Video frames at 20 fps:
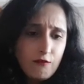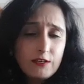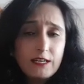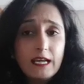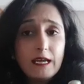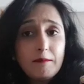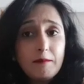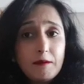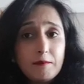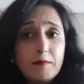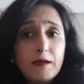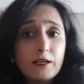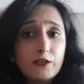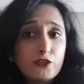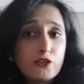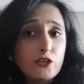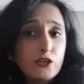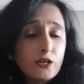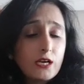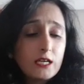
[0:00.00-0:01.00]
per day, but make
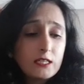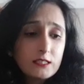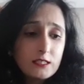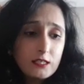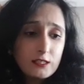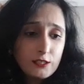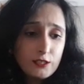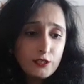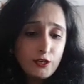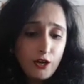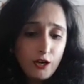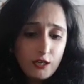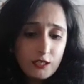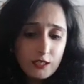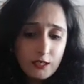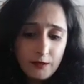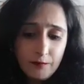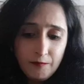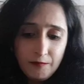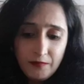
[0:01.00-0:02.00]
sure you consult your
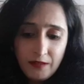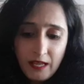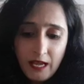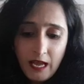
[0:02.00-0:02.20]
doctor.